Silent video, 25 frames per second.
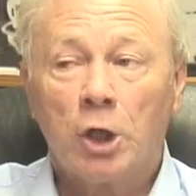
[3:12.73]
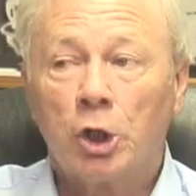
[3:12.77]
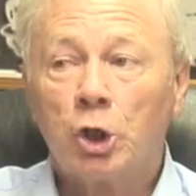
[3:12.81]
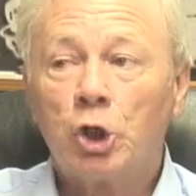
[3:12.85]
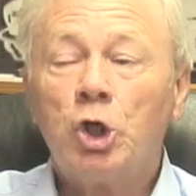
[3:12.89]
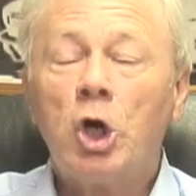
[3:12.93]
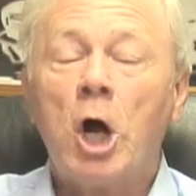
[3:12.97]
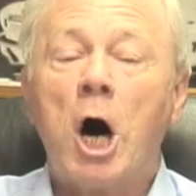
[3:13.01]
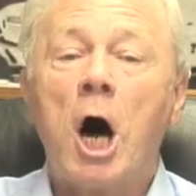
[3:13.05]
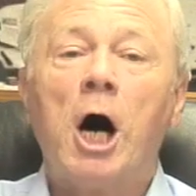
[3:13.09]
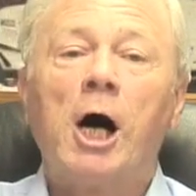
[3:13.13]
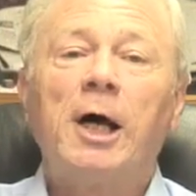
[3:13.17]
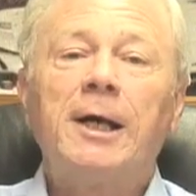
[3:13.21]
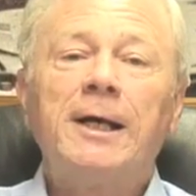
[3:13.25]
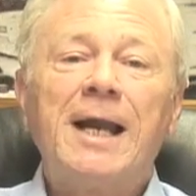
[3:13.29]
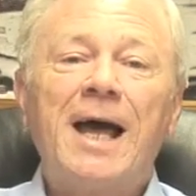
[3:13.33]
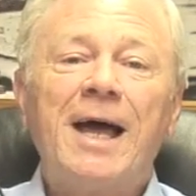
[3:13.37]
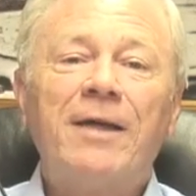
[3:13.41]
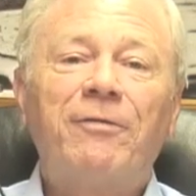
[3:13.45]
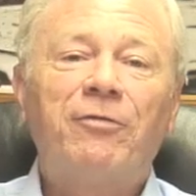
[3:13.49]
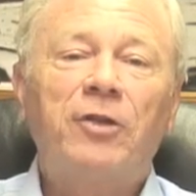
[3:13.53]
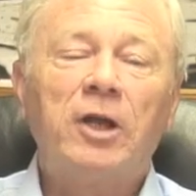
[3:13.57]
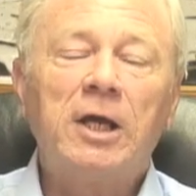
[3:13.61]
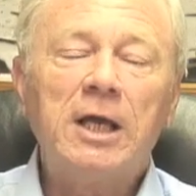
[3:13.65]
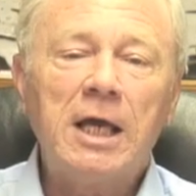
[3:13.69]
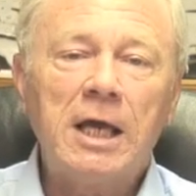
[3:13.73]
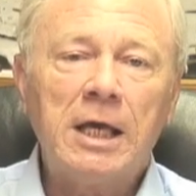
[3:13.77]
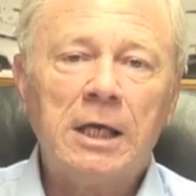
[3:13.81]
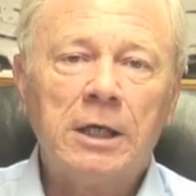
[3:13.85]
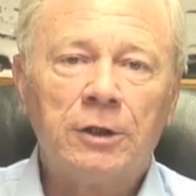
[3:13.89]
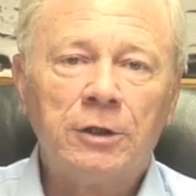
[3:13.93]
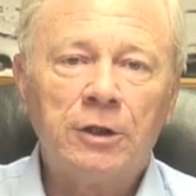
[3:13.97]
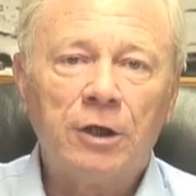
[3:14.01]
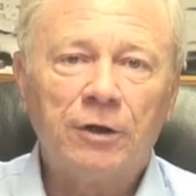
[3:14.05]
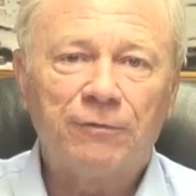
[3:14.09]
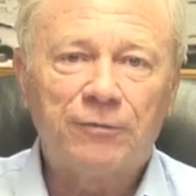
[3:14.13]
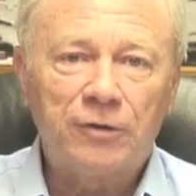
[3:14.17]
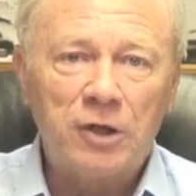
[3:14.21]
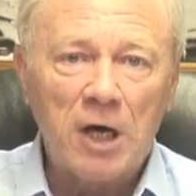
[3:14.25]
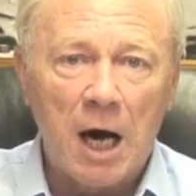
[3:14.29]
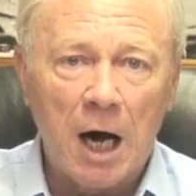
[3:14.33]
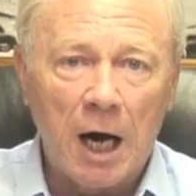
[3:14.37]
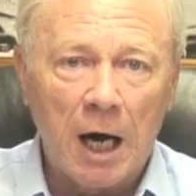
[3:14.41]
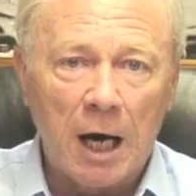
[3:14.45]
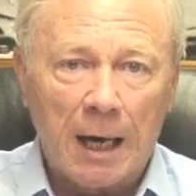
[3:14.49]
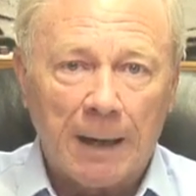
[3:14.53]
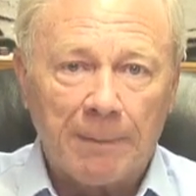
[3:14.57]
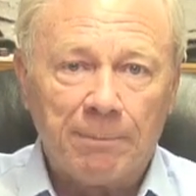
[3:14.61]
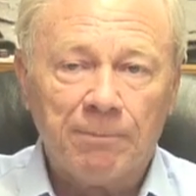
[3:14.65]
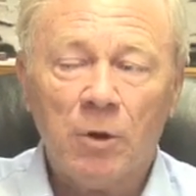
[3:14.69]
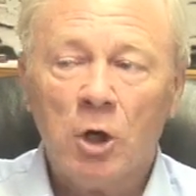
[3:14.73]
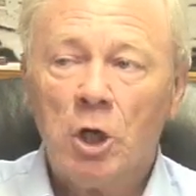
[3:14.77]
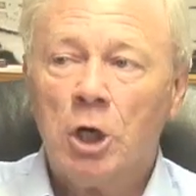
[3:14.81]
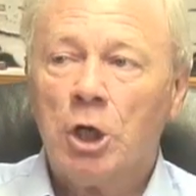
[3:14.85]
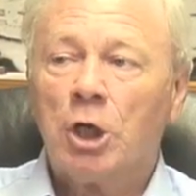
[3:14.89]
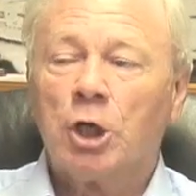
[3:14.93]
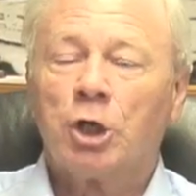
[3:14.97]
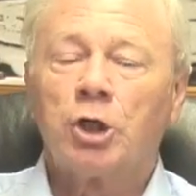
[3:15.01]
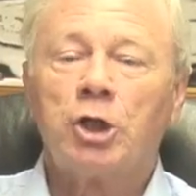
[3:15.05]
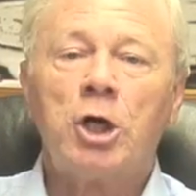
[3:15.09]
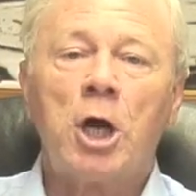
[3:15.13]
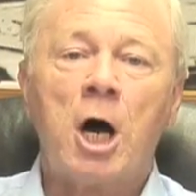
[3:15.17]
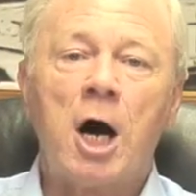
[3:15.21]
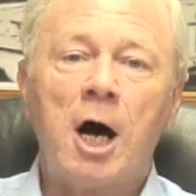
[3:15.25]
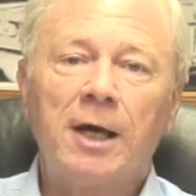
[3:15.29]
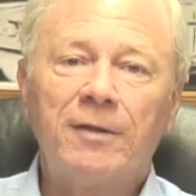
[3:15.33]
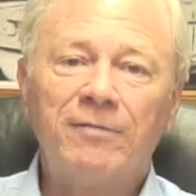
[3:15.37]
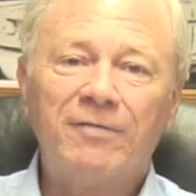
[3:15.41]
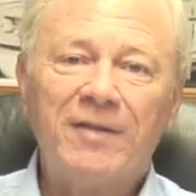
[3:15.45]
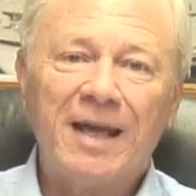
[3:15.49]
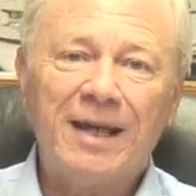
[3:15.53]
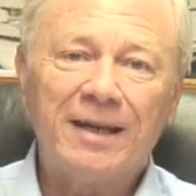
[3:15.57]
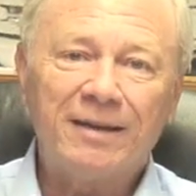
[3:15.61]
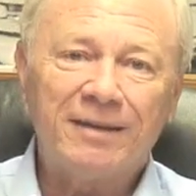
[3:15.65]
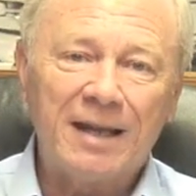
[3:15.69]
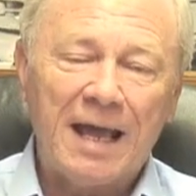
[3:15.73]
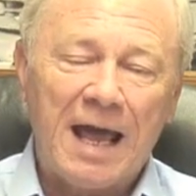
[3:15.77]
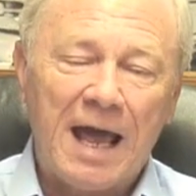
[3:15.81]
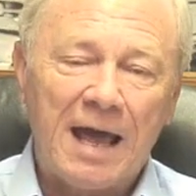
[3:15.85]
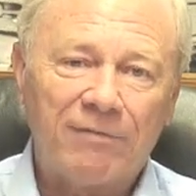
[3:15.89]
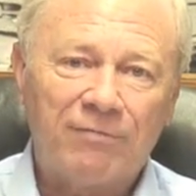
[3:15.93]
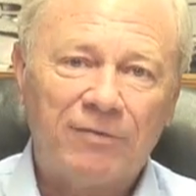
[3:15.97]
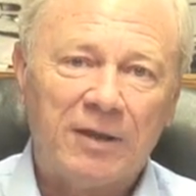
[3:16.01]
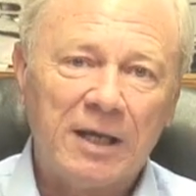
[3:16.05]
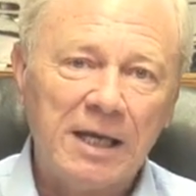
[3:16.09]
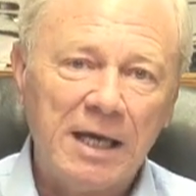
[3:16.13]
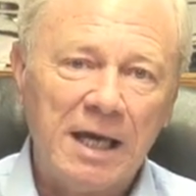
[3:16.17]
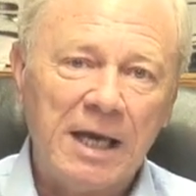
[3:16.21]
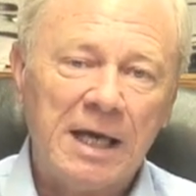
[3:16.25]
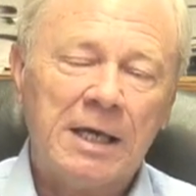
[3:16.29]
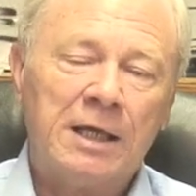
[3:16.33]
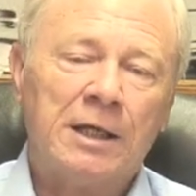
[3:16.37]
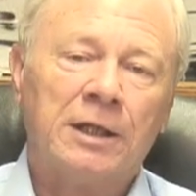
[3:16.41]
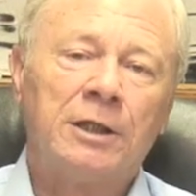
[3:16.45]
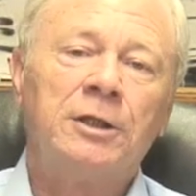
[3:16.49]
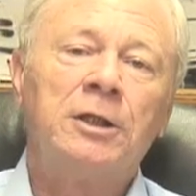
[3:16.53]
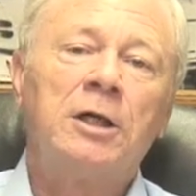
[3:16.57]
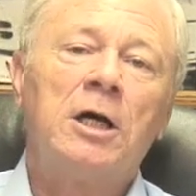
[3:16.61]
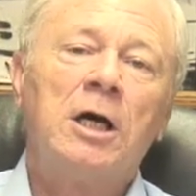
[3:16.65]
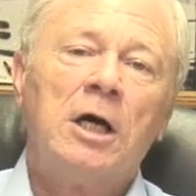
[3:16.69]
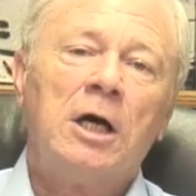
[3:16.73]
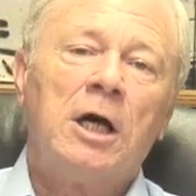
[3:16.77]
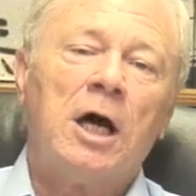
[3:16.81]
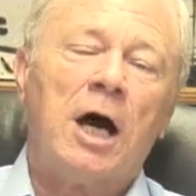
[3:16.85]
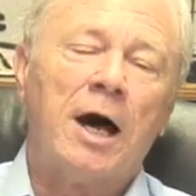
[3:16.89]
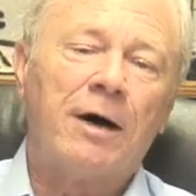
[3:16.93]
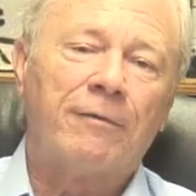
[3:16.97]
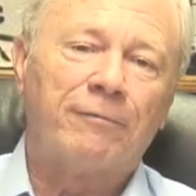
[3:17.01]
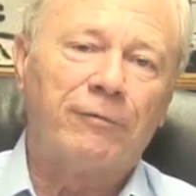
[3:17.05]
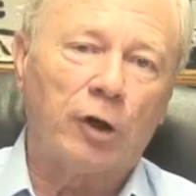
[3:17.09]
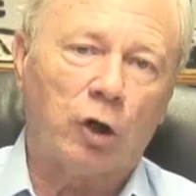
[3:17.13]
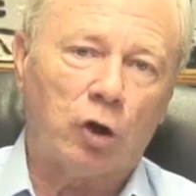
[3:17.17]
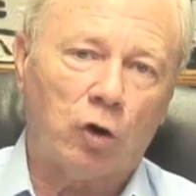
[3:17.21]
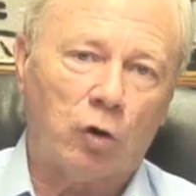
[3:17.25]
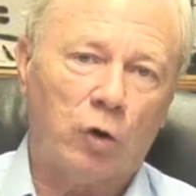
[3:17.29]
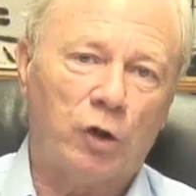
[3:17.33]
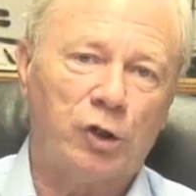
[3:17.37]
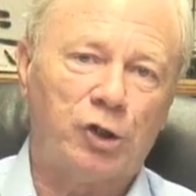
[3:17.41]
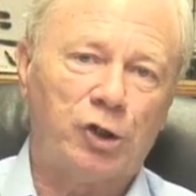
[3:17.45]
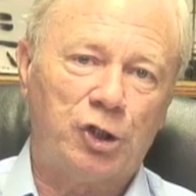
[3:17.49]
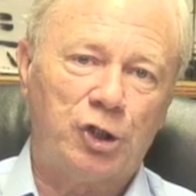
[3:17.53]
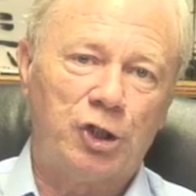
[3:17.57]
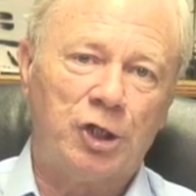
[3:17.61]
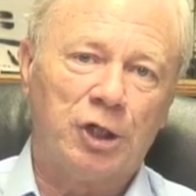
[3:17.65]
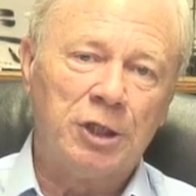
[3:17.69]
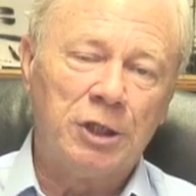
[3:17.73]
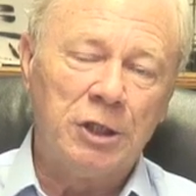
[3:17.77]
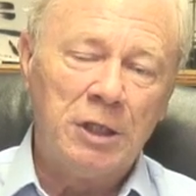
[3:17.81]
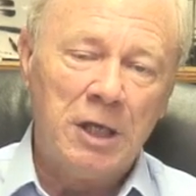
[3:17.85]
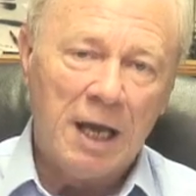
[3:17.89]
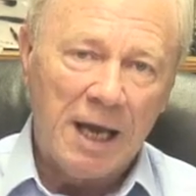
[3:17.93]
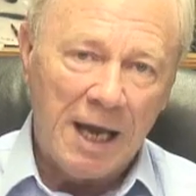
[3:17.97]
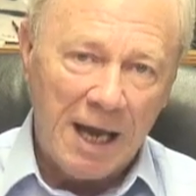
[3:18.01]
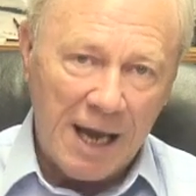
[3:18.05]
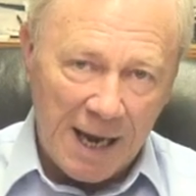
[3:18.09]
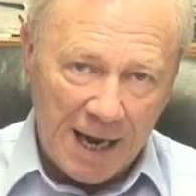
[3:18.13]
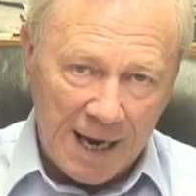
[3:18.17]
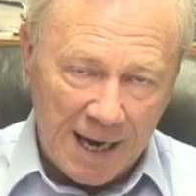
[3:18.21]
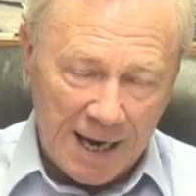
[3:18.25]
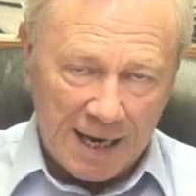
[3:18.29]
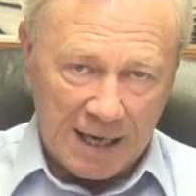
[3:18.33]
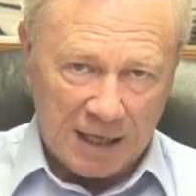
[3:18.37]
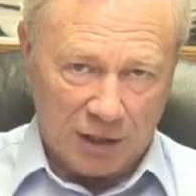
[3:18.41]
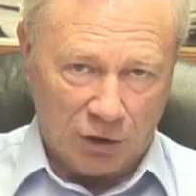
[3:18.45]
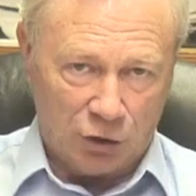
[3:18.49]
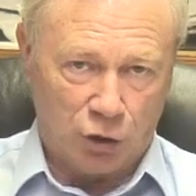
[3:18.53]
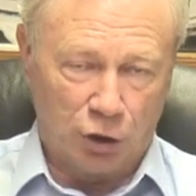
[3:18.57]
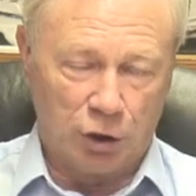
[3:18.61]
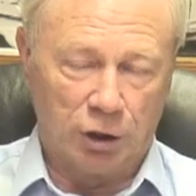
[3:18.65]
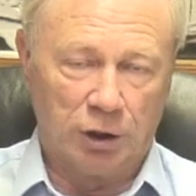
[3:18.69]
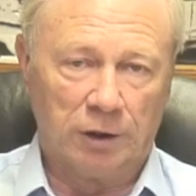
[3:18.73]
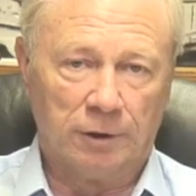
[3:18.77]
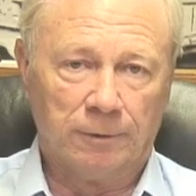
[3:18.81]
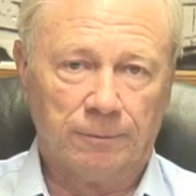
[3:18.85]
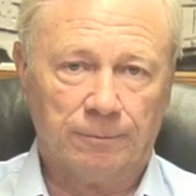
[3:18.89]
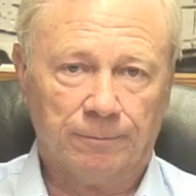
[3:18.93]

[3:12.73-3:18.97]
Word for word: Not at the end of time, not at the end of the Christian age.